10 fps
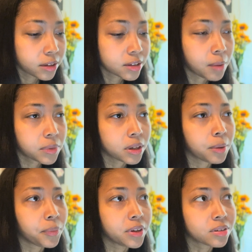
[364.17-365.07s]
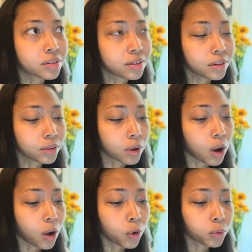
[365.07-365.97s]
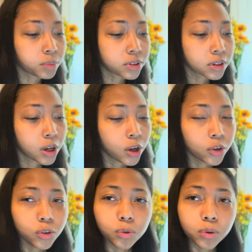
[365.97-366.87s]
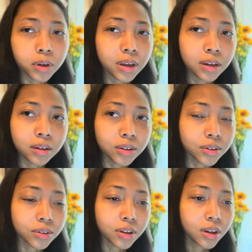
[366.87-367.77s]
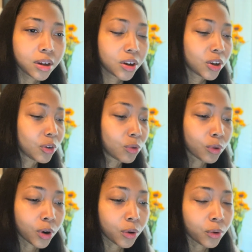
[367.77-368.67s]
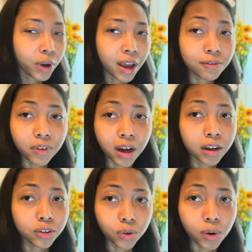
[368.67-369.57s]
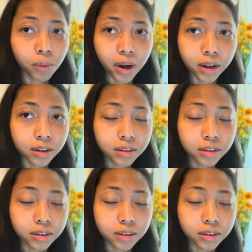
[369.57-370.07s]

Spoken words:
something in me still hopes you will heal, grow, and find your way.